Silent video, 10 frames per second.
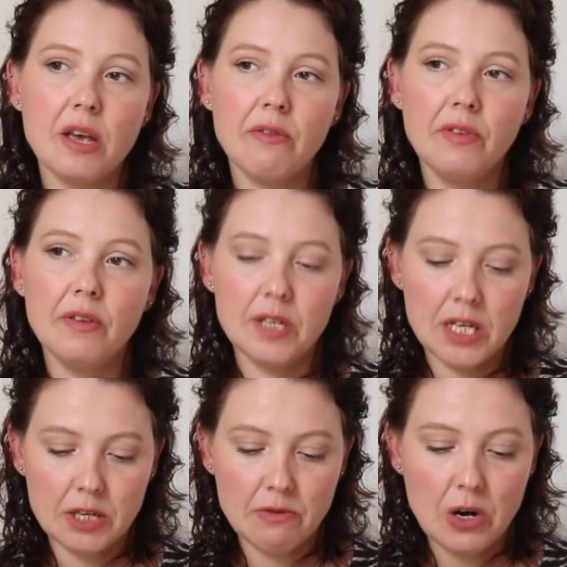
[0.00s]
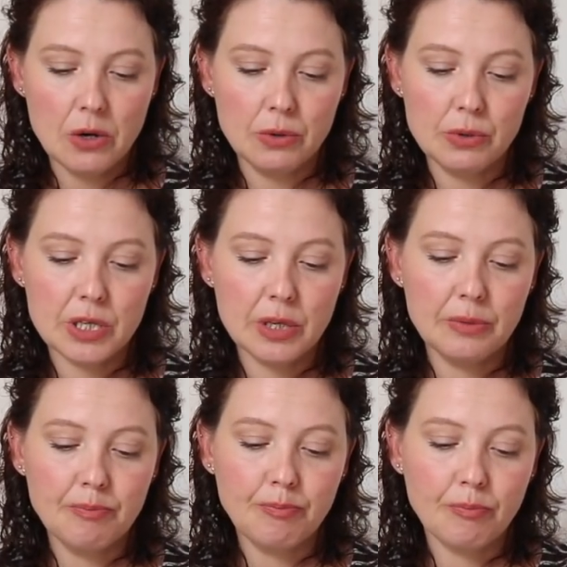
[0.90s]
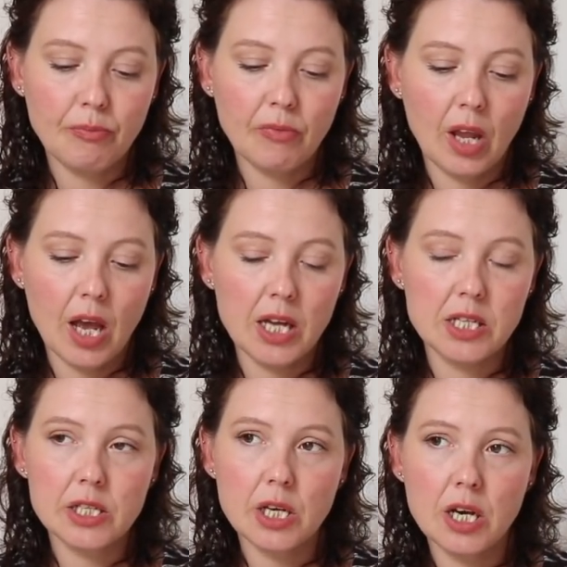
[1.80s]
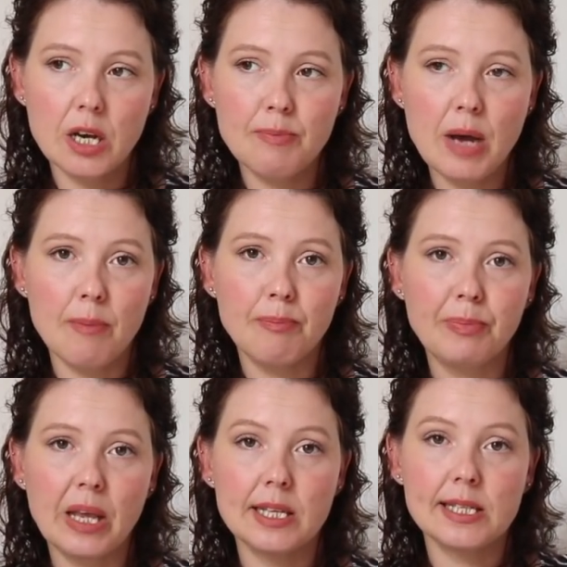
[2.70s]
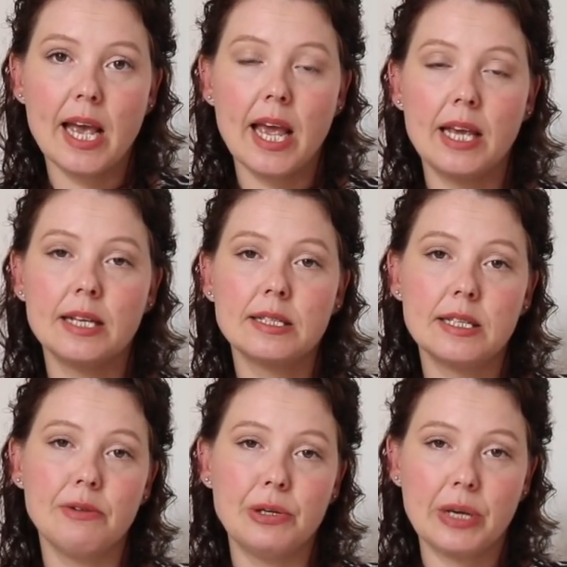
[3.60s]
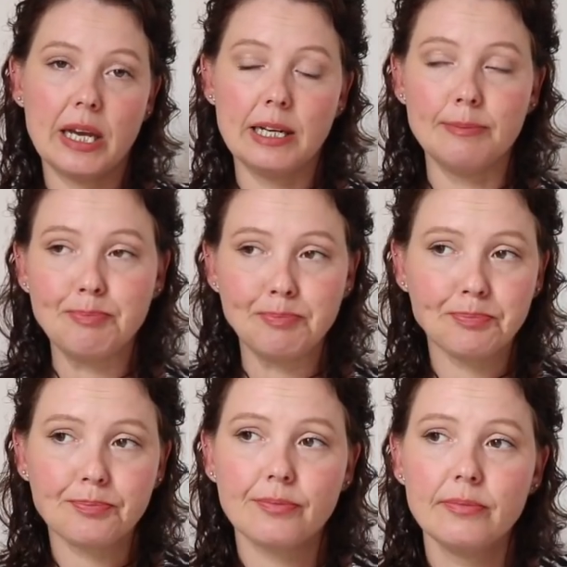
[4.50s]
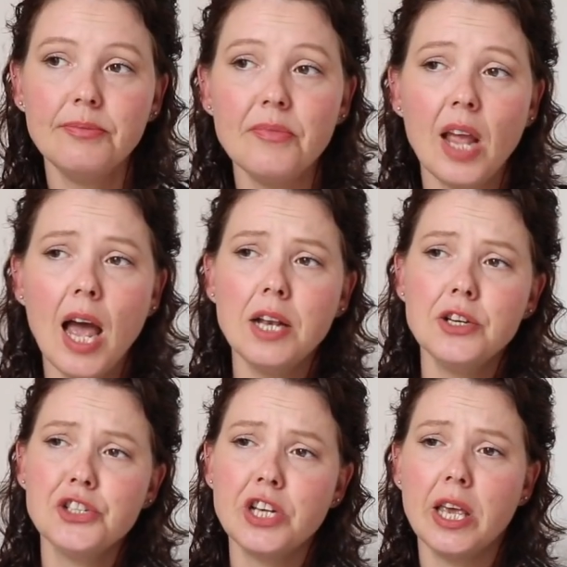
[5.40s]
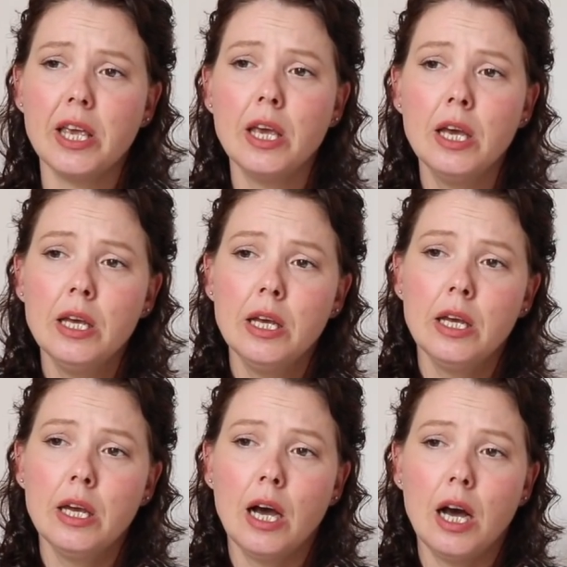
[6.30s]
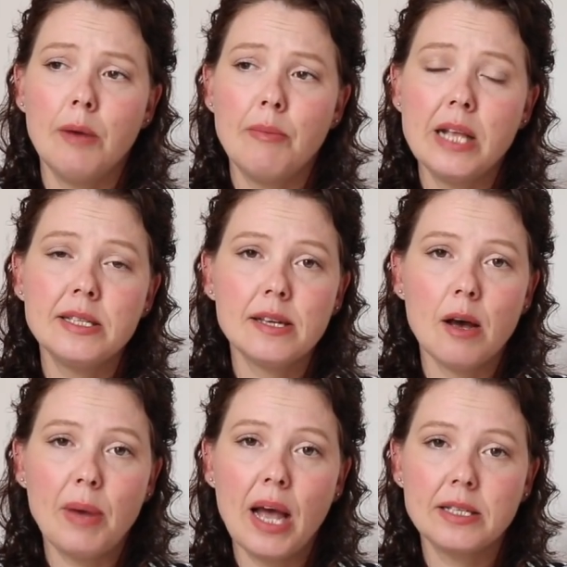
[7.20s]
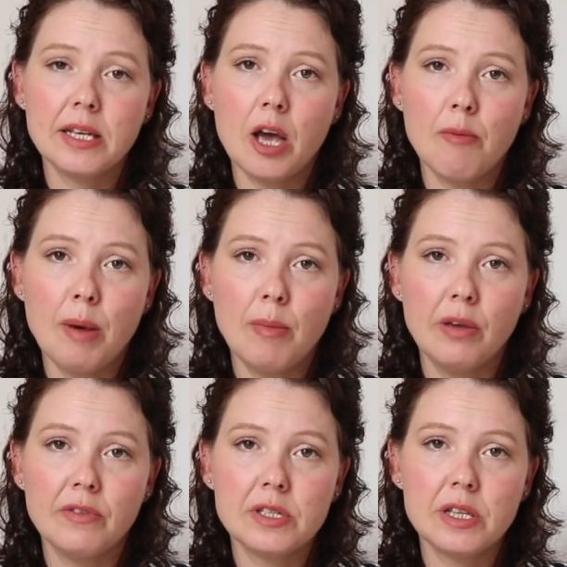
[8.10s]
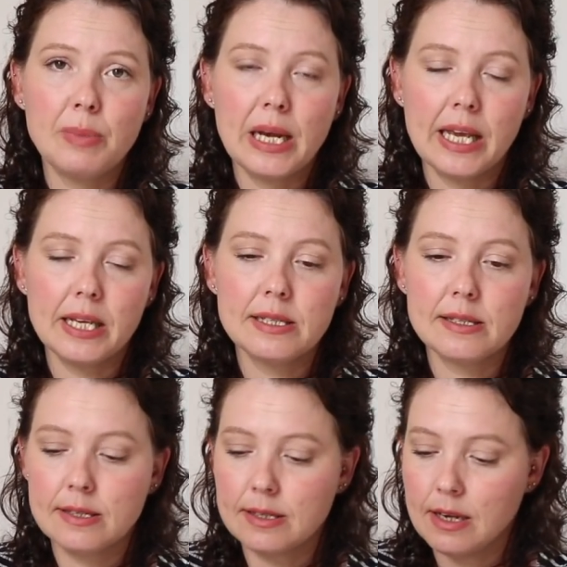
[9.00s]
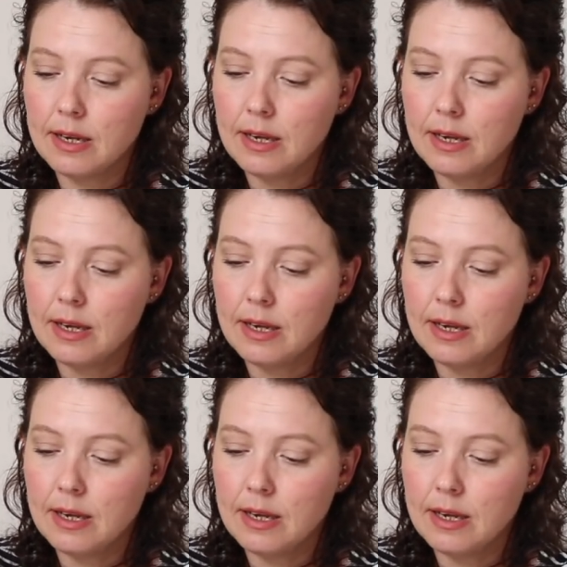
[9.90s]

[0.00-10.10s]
a 15-year-old, and her mum is a serial killer, and she ends up handing her mum over to the police.